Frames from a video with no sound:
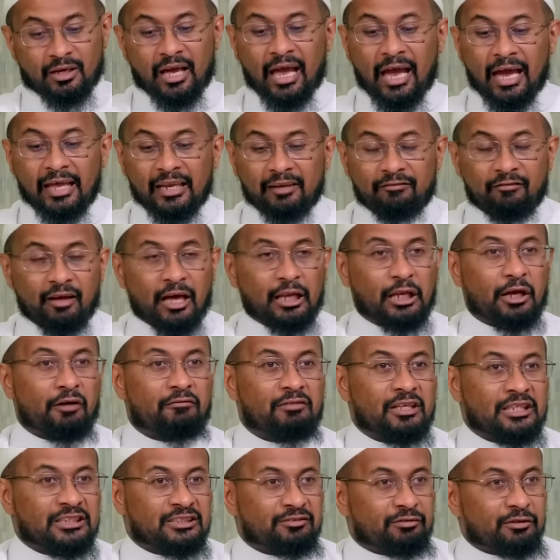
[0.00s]
and if any of
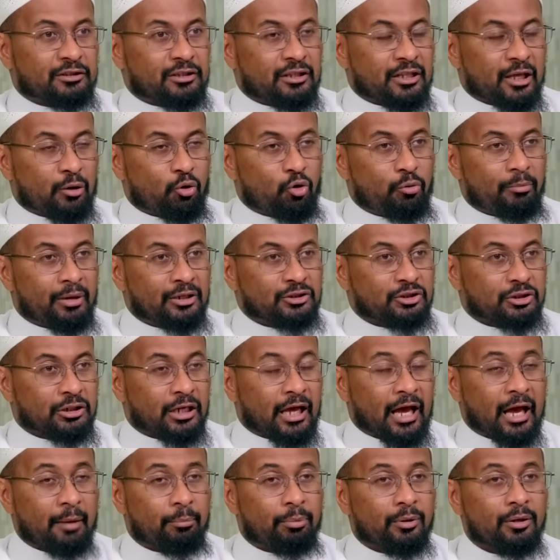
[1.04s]
these fitin that we mentioned
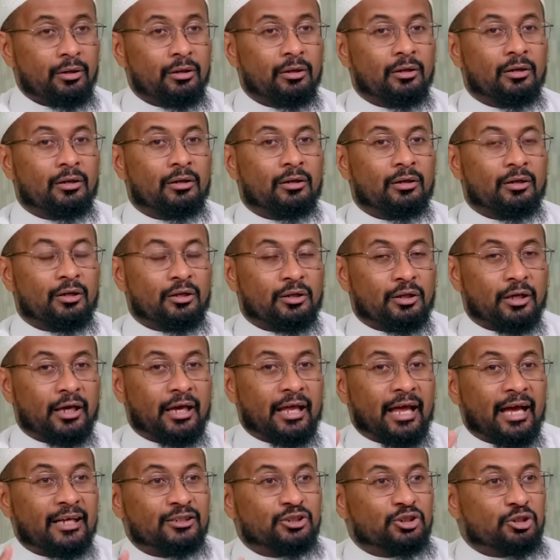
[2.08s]
happen, it
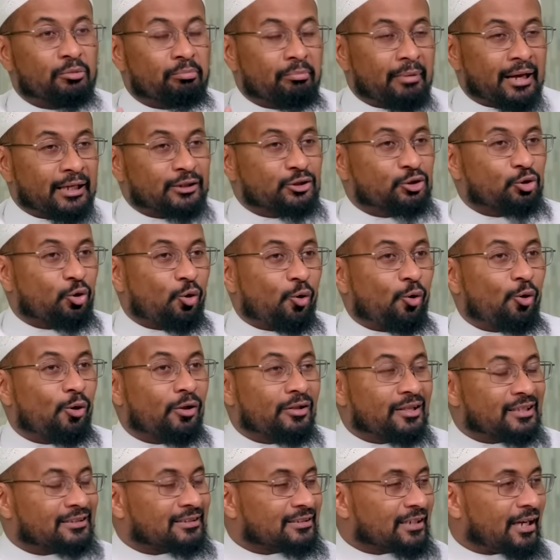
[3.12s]
has to match all
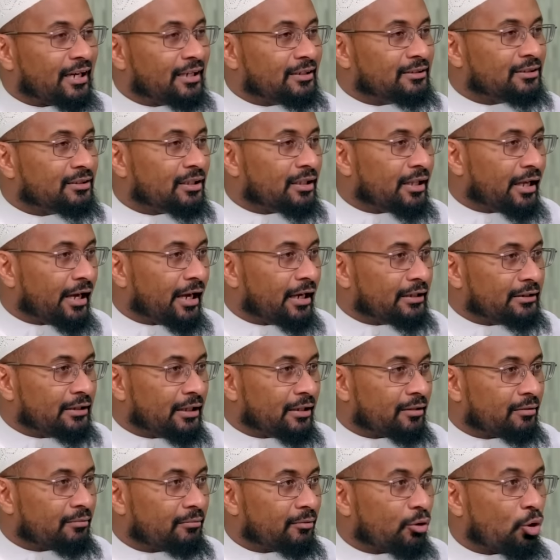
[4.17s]
the signs in the hadith,
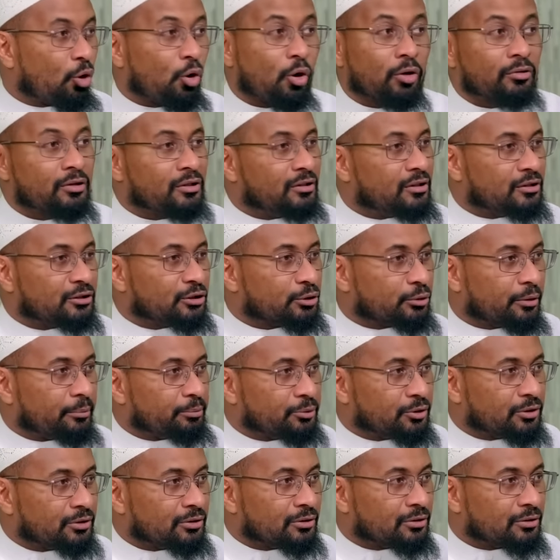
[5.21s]
all the
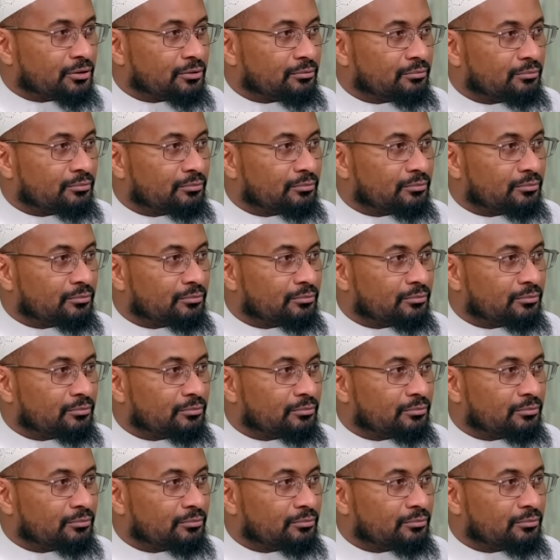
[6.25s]
descriptions.